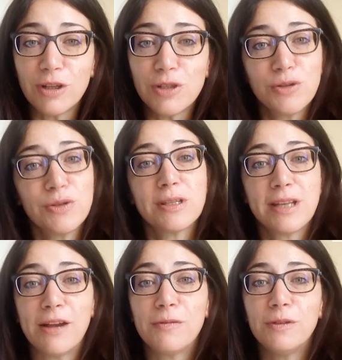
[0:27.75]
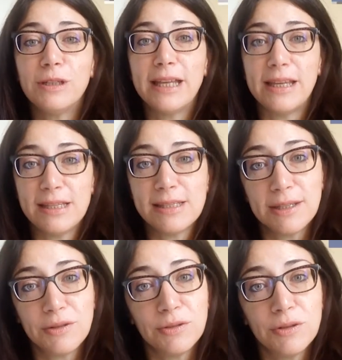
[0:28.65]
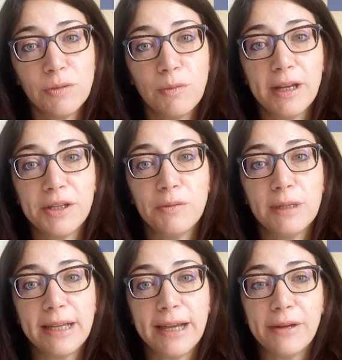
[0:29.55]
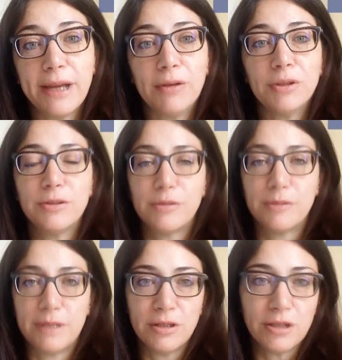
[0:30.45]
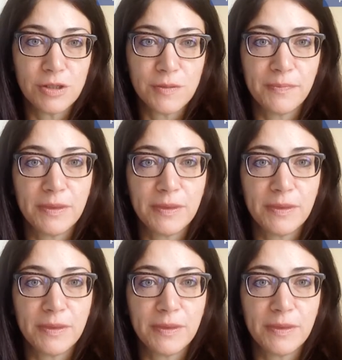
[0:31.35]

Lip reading: choose carefully the institute where you will carry out your research.